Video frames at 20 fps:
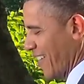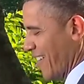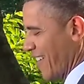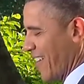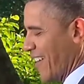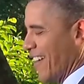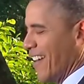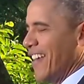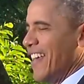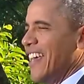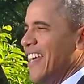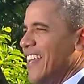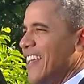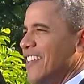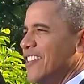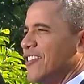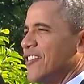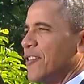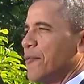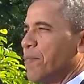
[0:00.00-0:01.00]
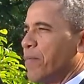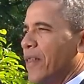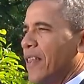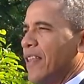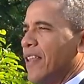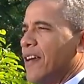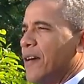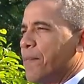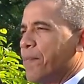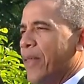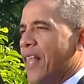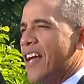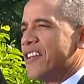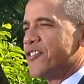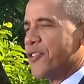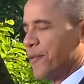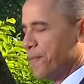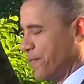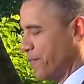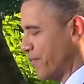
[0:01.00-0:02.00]
Uh, it is pl a
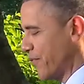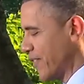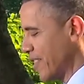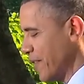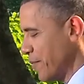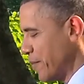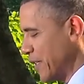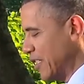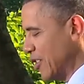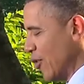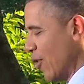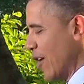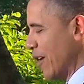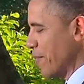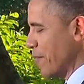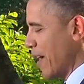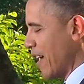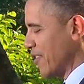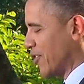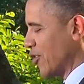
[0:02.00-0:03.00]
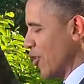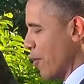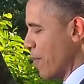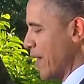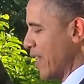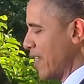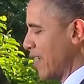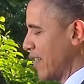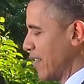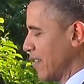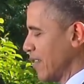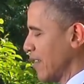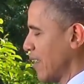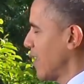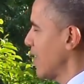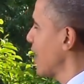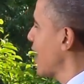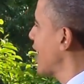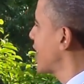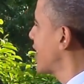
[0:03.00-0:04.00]
pleasure to be joined by so many
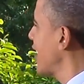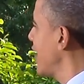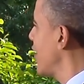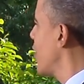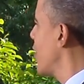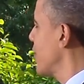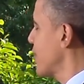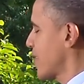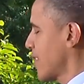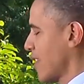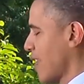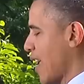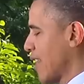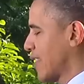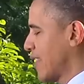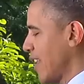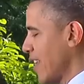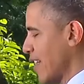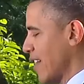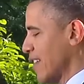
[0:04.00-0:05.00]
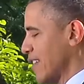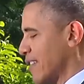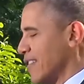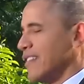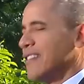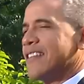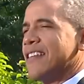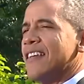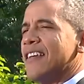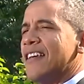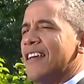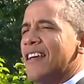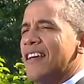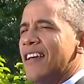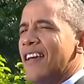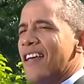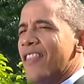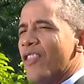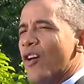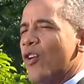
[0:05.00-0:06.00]
uh, Latinos and Latinas
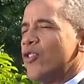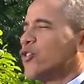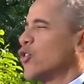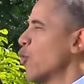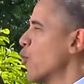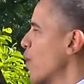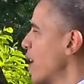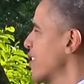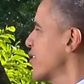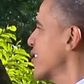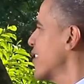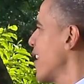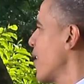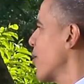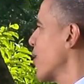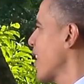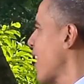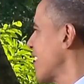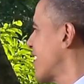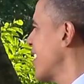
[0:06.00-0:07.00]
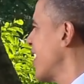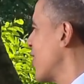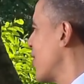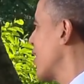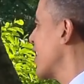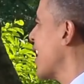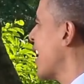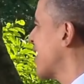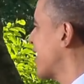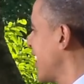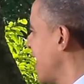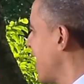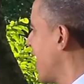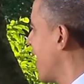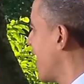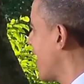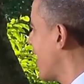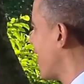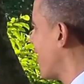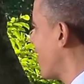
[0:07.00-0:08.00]
and those who wish they were Latino and Latina.